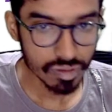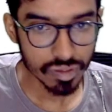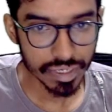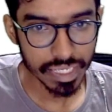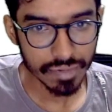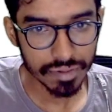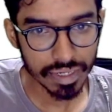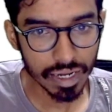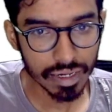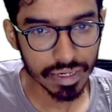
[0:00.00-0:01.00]
here you have
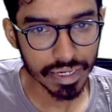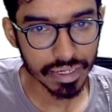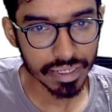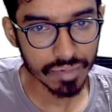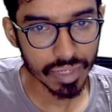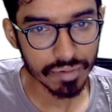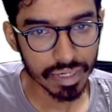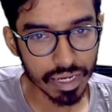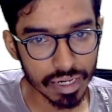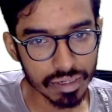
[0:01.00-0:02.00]
dot, right? Here we have
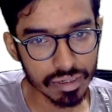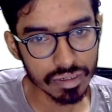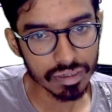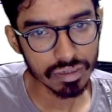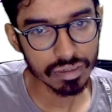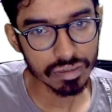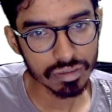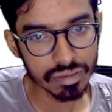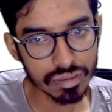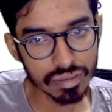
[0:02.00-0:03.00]
dot.
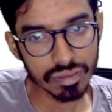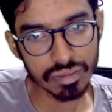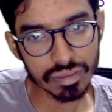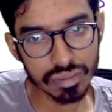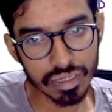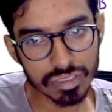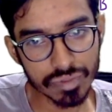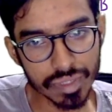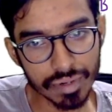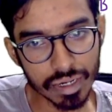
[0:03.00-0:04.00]
Also we
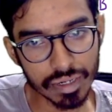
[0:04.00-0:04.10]
have to.